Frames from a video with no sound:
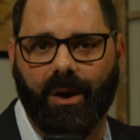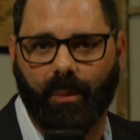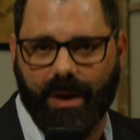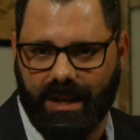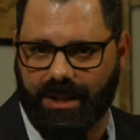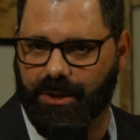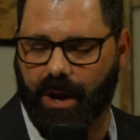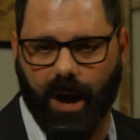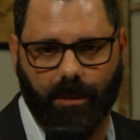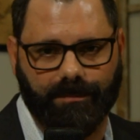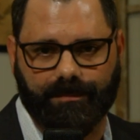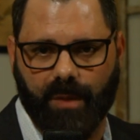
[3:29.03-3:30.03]
We need your
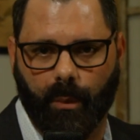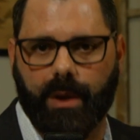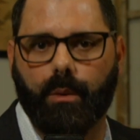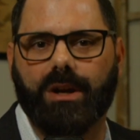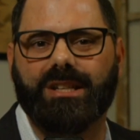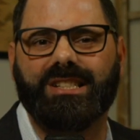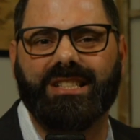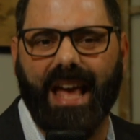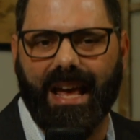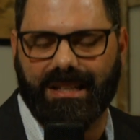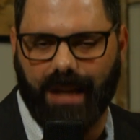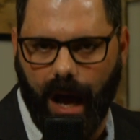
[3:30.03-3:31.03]
help. We want to
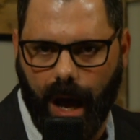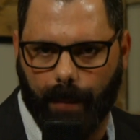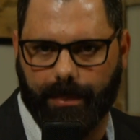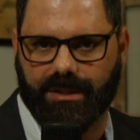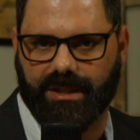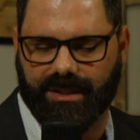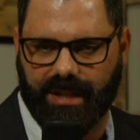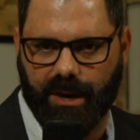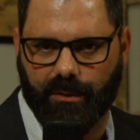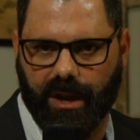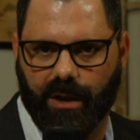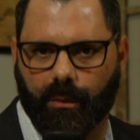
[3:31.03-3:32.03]
stand up to
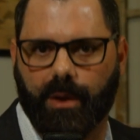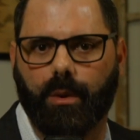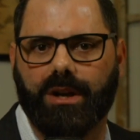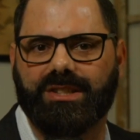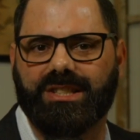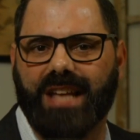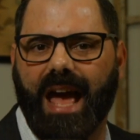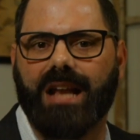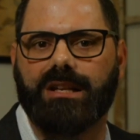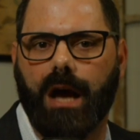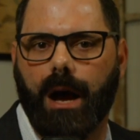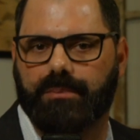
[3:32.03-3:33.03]
tyranny. We want to
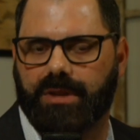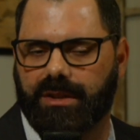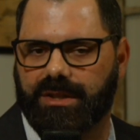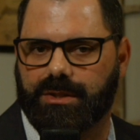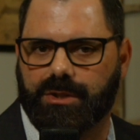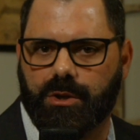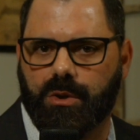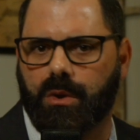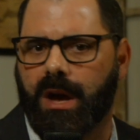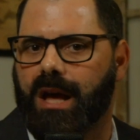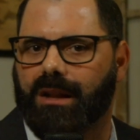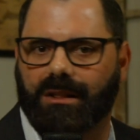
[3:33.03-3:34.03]
stand up to this new
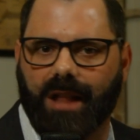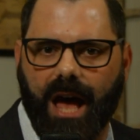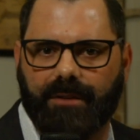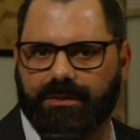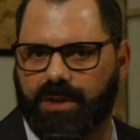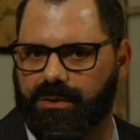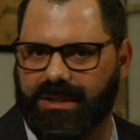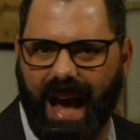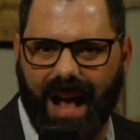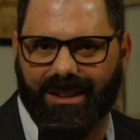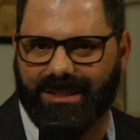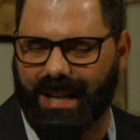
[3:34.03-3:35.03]
left
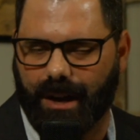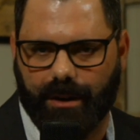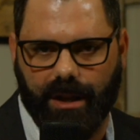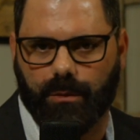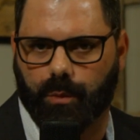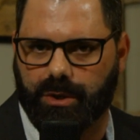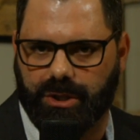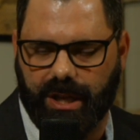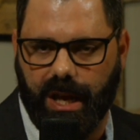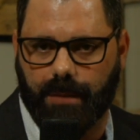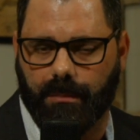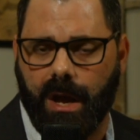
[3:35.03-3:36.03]
totalitarian
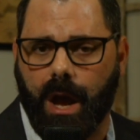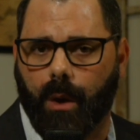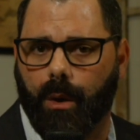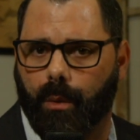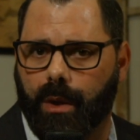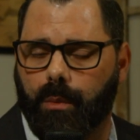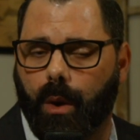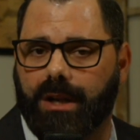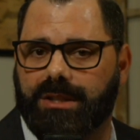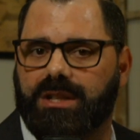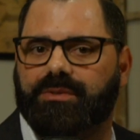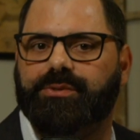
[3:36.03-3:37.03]
regime. We want
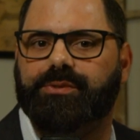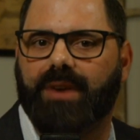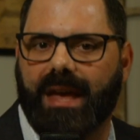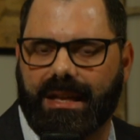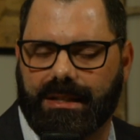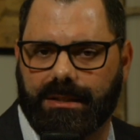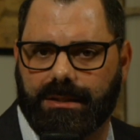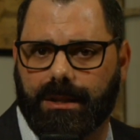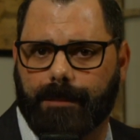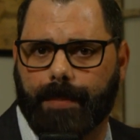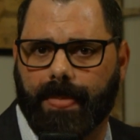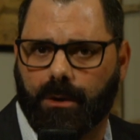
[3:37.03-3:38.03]
to defend
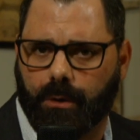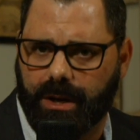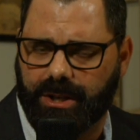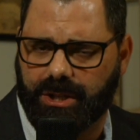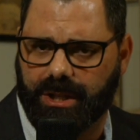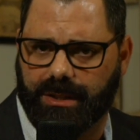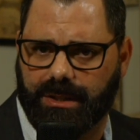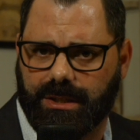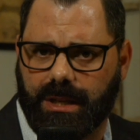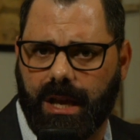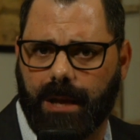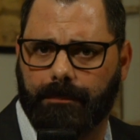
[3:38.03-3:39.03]

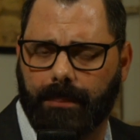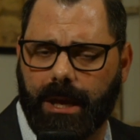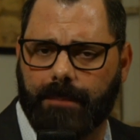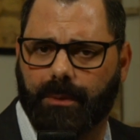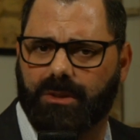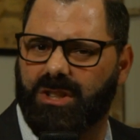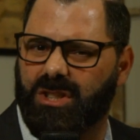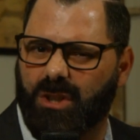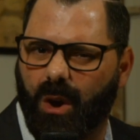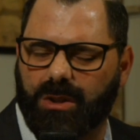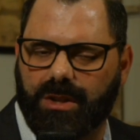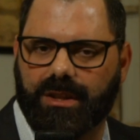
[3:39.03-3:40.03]
Christians and people, the
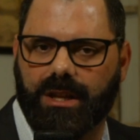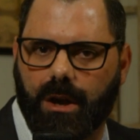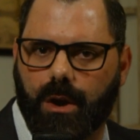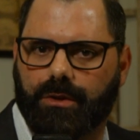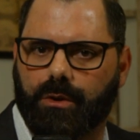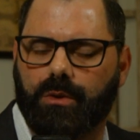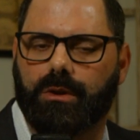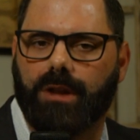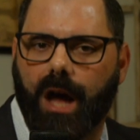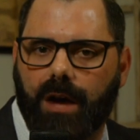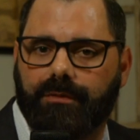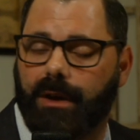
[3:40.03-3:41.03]
salt of the earth, who
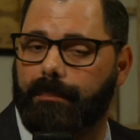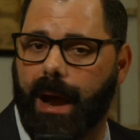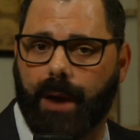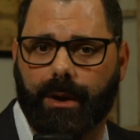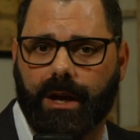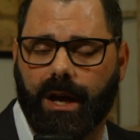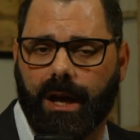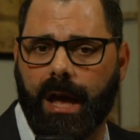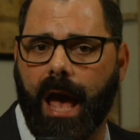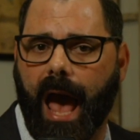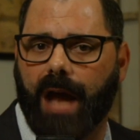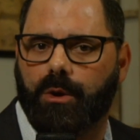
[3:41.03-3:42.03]
love America
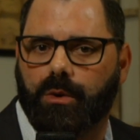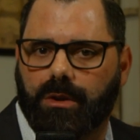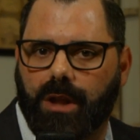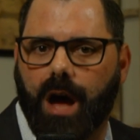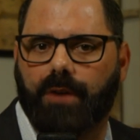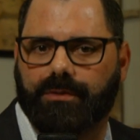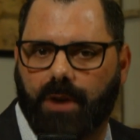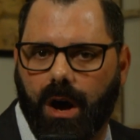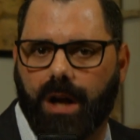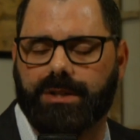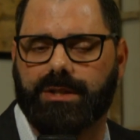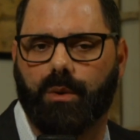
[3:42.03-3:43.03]
and who love
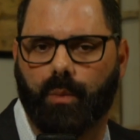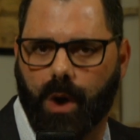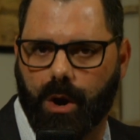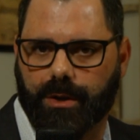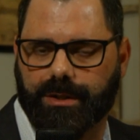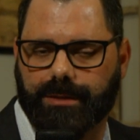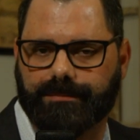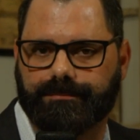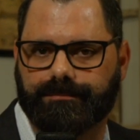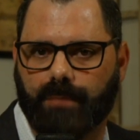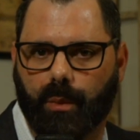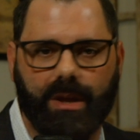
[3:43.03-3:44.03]
God's word.
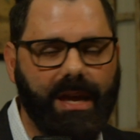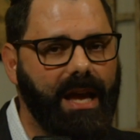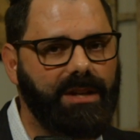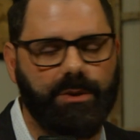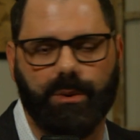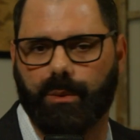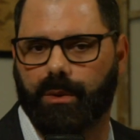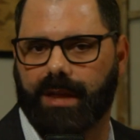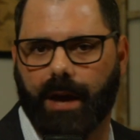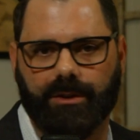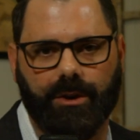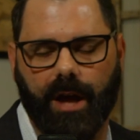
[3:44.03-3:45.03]
But we can't do it
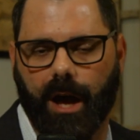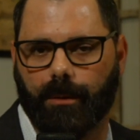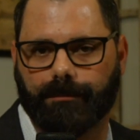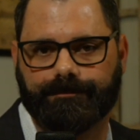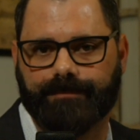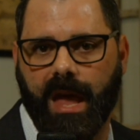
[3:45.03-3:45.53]
without your help.